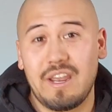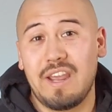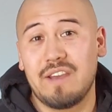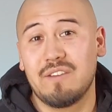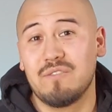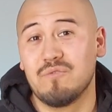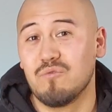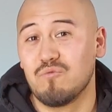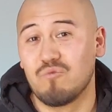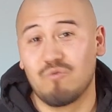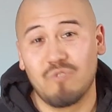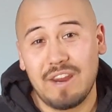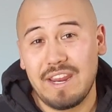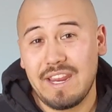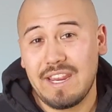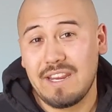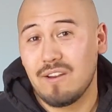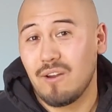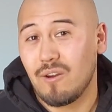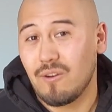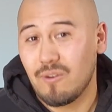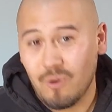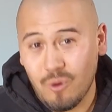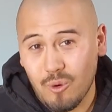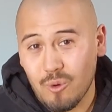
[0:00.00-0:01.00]
and read
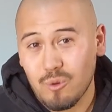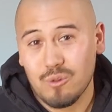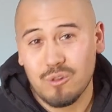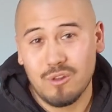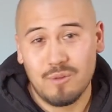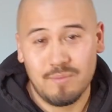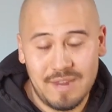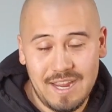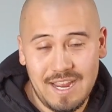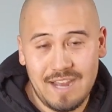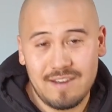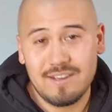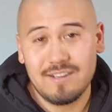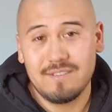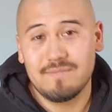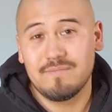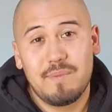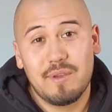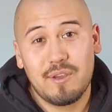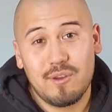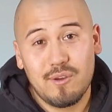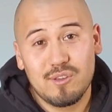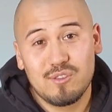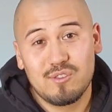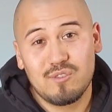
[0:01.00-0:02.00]
all about it,
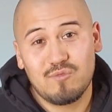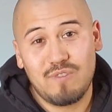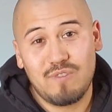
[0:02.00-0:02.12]
because